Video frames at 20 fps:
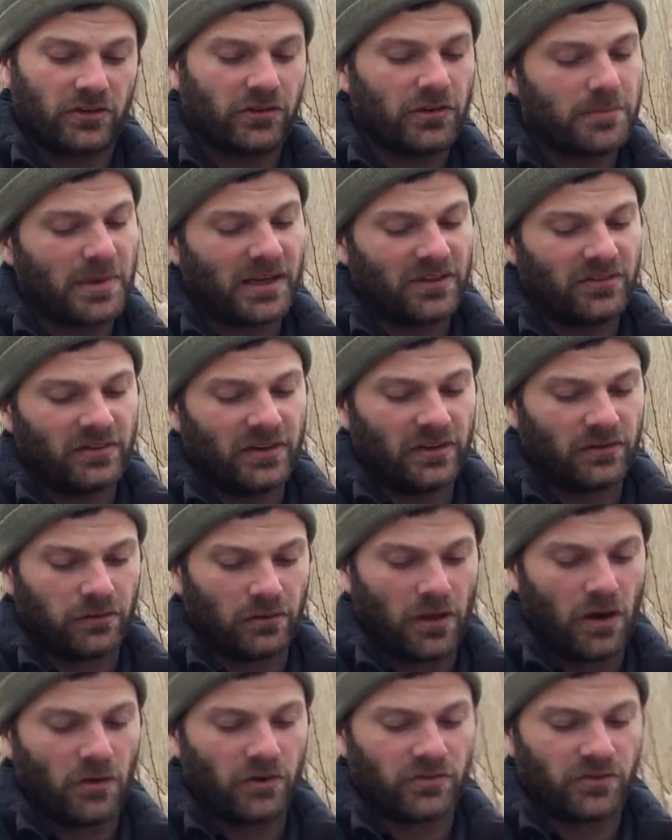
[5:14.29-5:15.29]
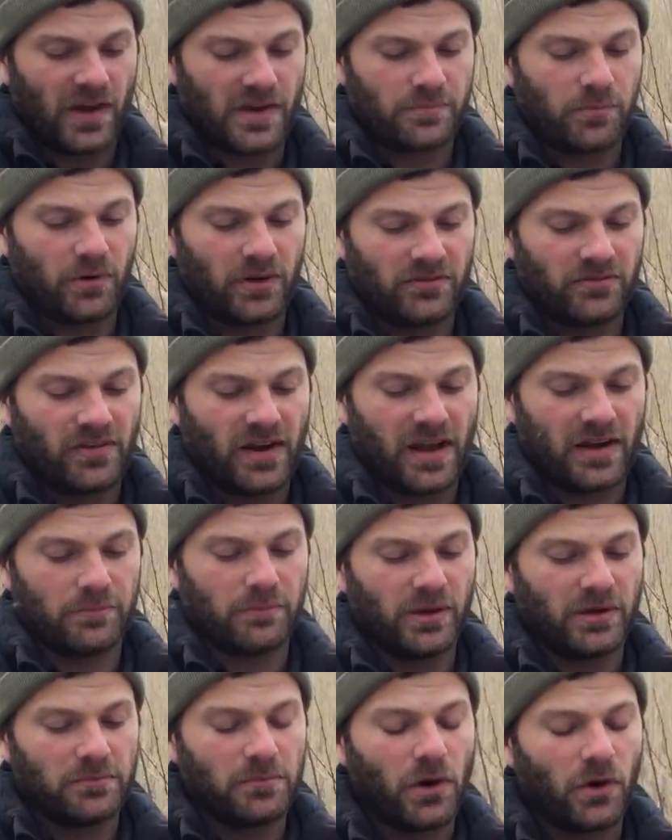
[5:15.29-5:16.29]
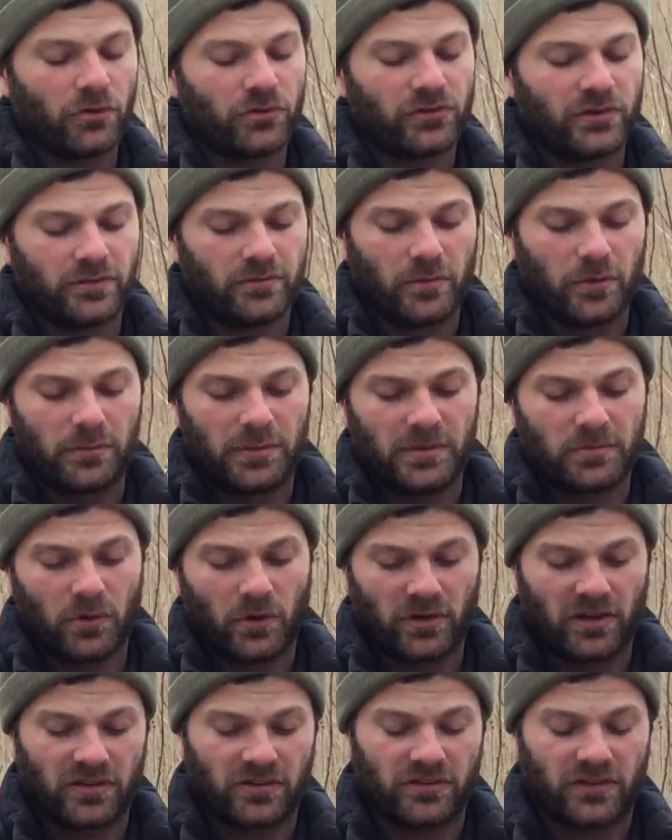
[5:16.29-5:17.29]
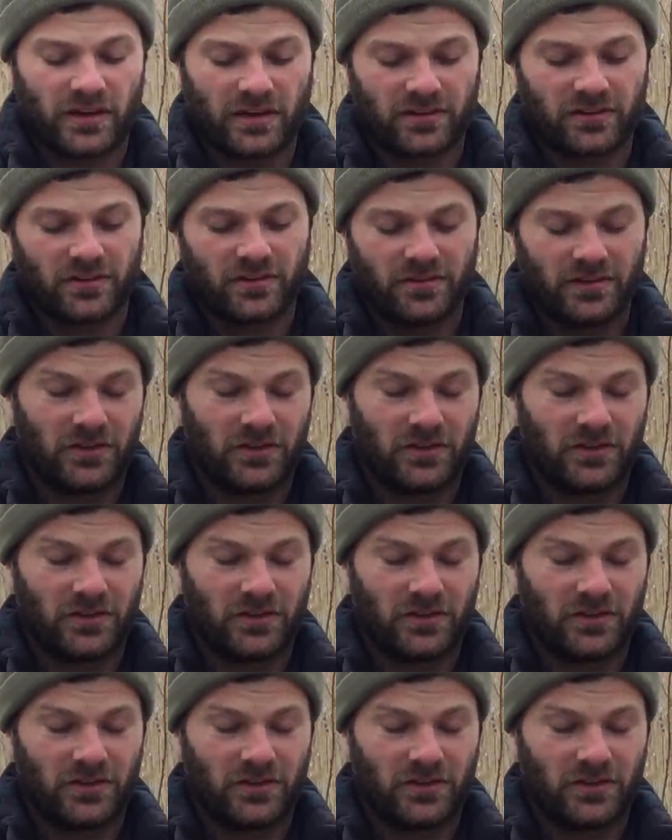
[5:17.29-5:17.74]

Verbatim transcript: So you might see as low as 5.5, but most of them will be more than six.